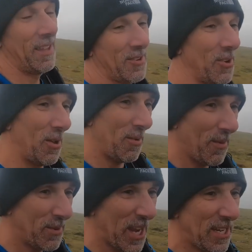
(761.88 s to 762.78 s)
it
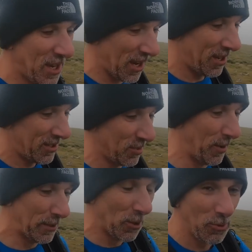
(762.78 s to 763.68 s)
was easy to
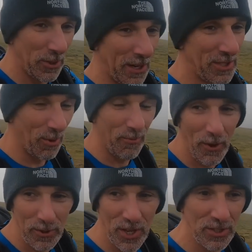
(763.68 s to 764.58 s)
be lulled into a
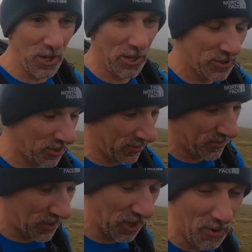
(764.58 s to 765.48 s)
false sense of
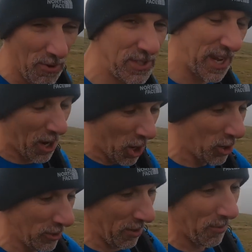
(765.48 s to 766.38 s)
security
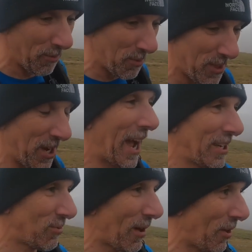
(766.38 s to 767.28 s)
earlier with the
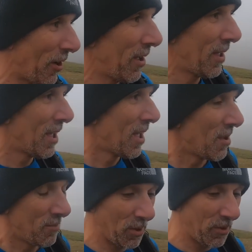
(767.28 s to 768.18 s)
nice weather,
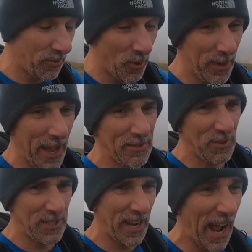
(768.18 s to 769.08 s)
but the forecast for
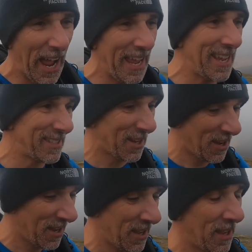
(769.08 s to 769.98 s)
tonight is
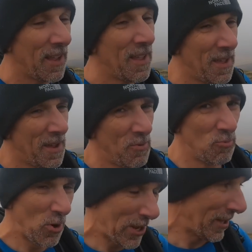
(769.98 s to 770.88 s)

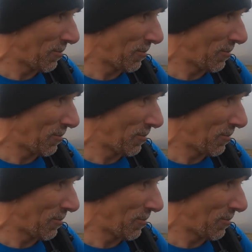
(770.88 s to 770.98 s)
really